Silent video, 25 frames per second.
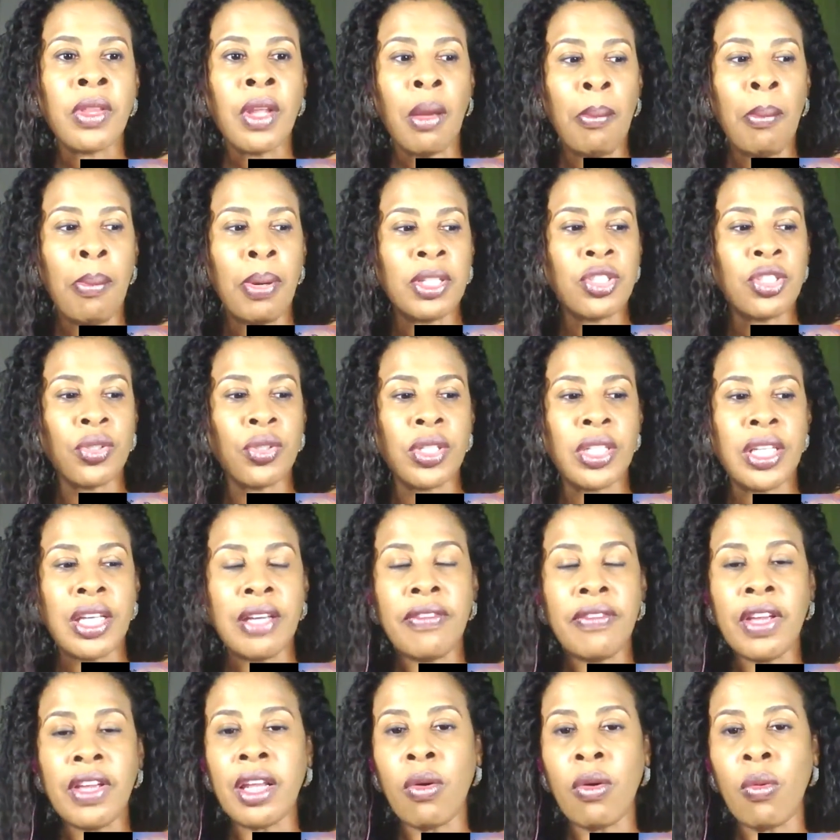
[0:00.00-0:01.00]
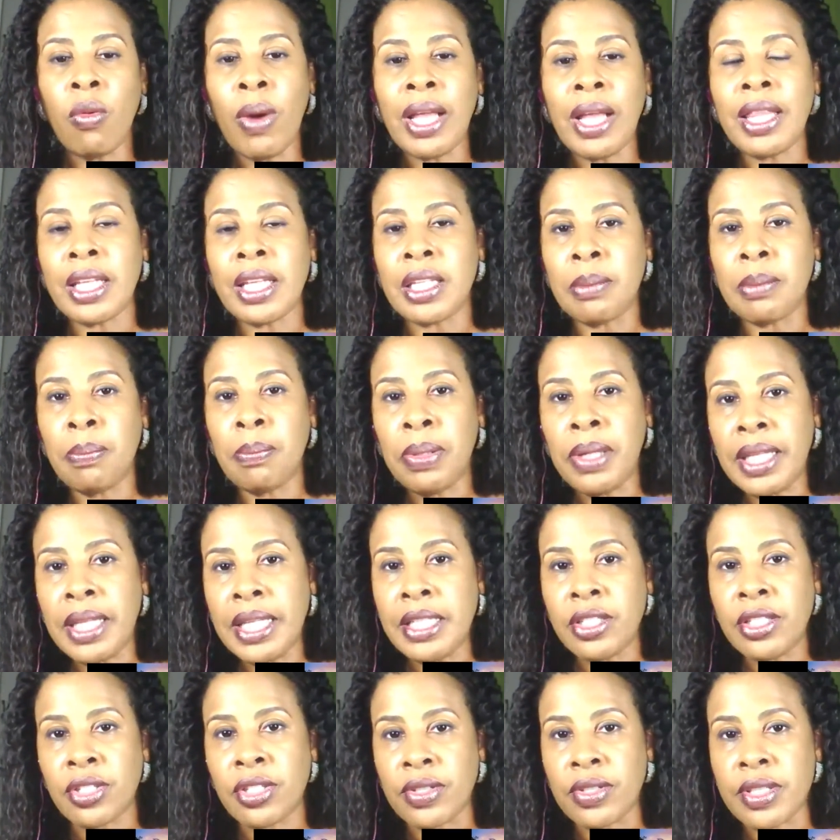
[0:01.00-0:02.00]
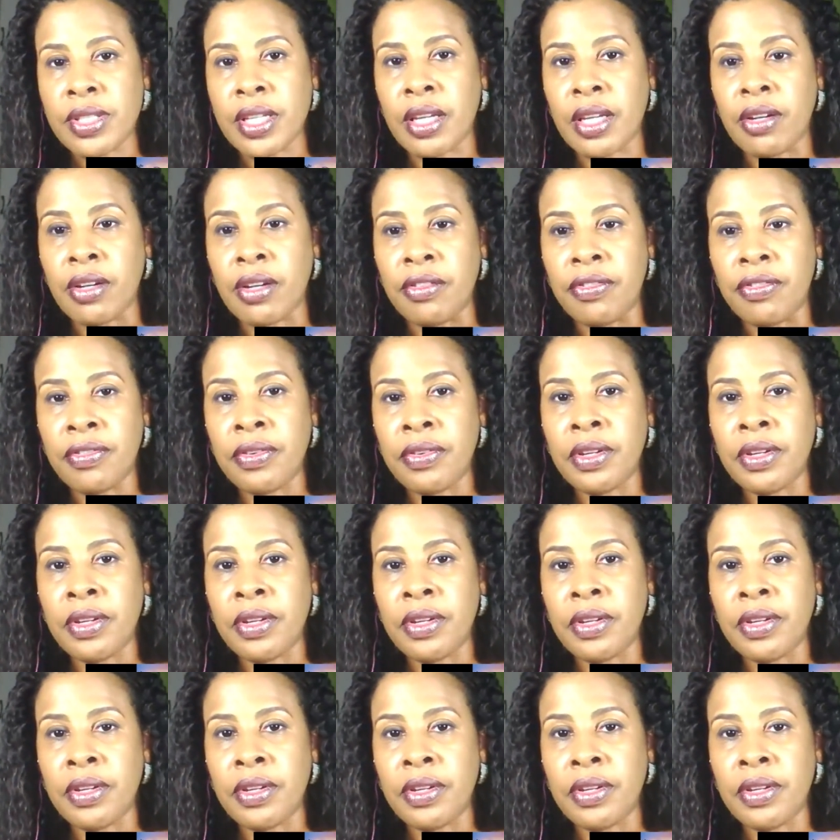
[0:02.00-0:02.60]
but you're giving in a way that depletes yourself.